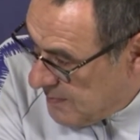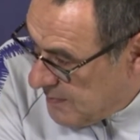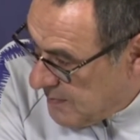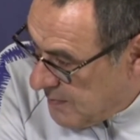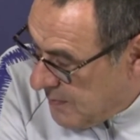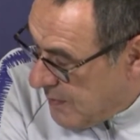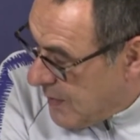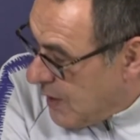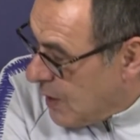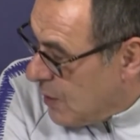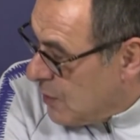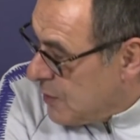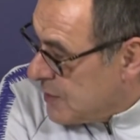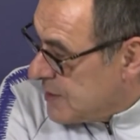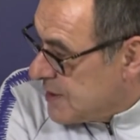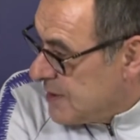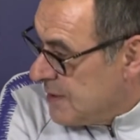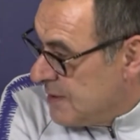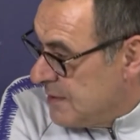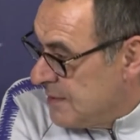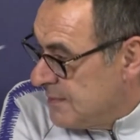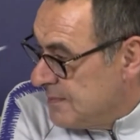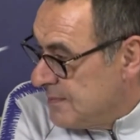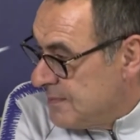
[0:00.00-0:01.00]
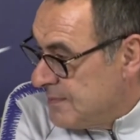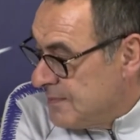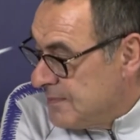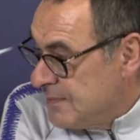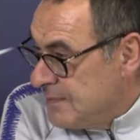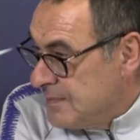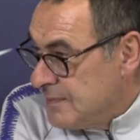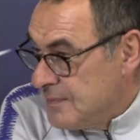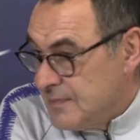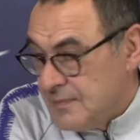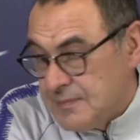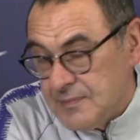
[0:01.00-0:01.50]
do you have some
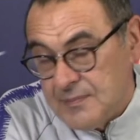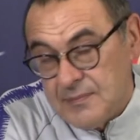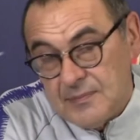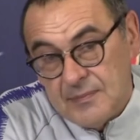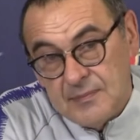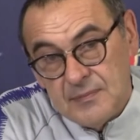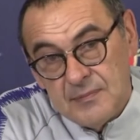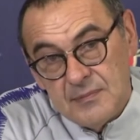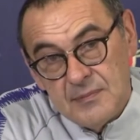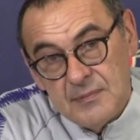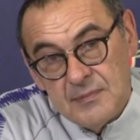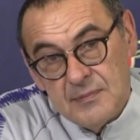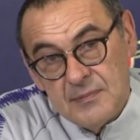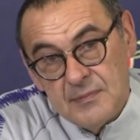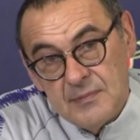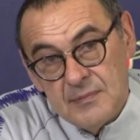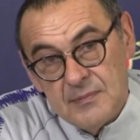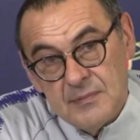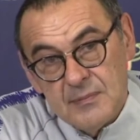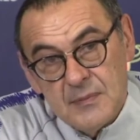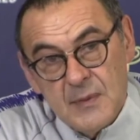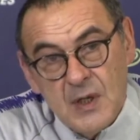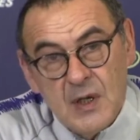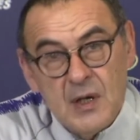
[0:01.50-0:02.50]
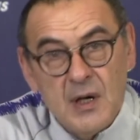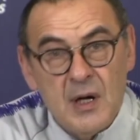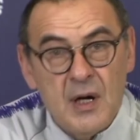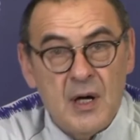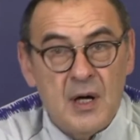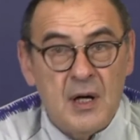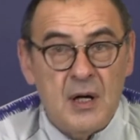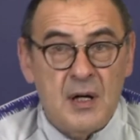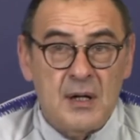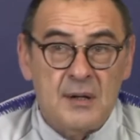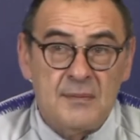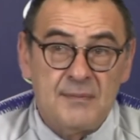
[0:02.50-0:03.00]
injury concerns for
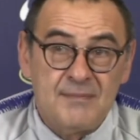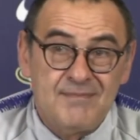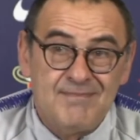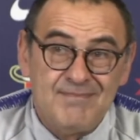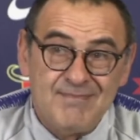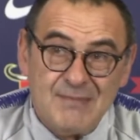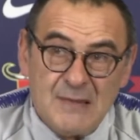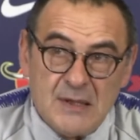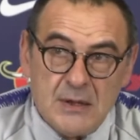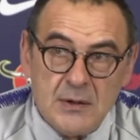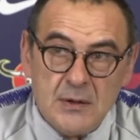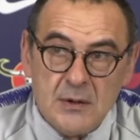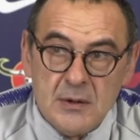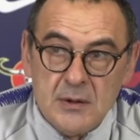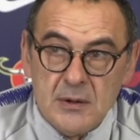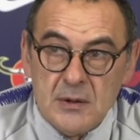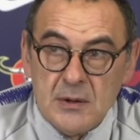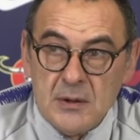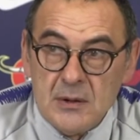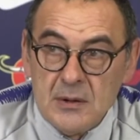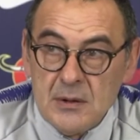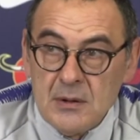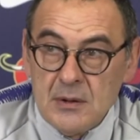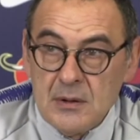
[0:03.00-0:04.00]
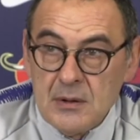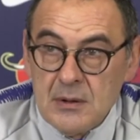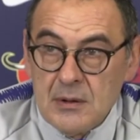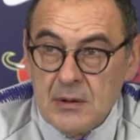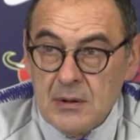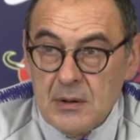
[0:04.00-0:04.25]
this weekend against Leicester?